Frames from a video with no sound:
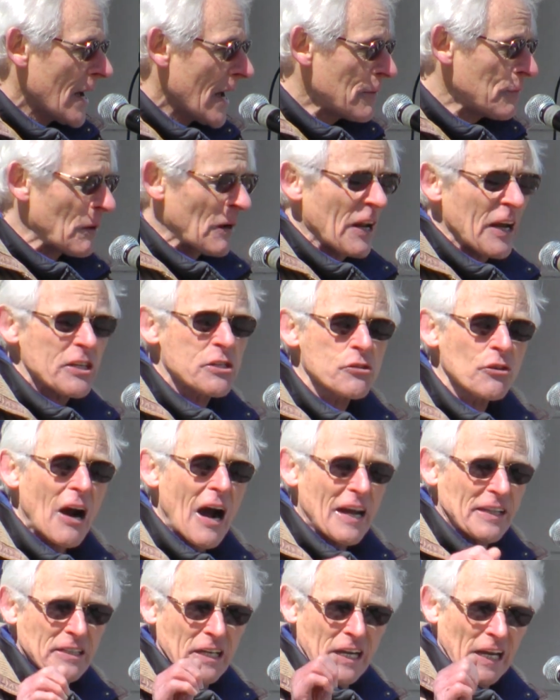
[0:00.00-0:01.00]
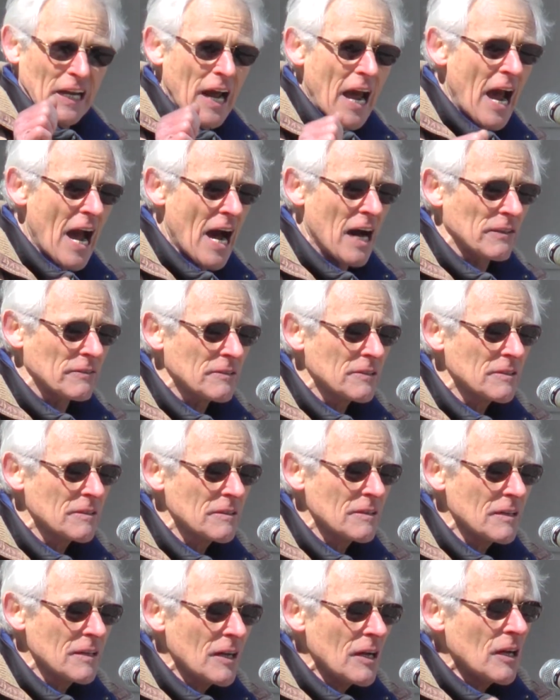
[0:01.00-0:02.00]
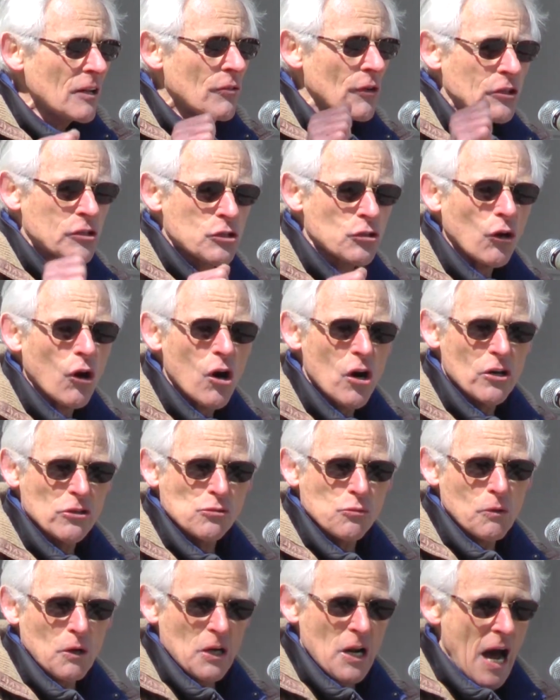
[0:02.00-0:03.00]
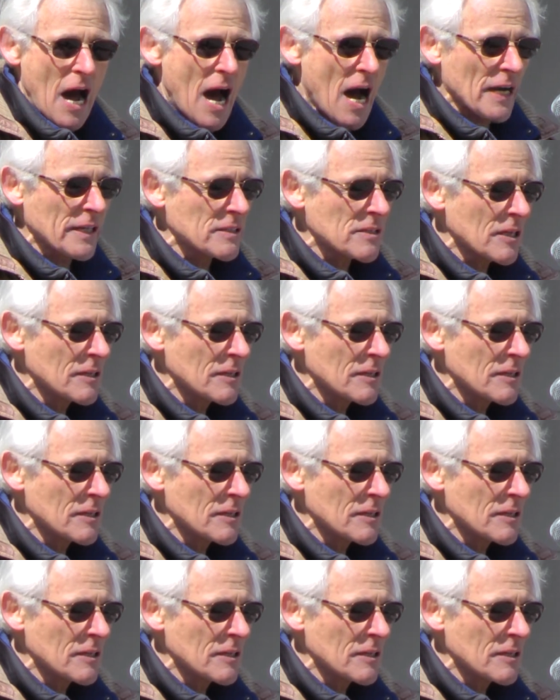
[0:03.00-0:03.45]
And when they tried to get out, the doors were locked.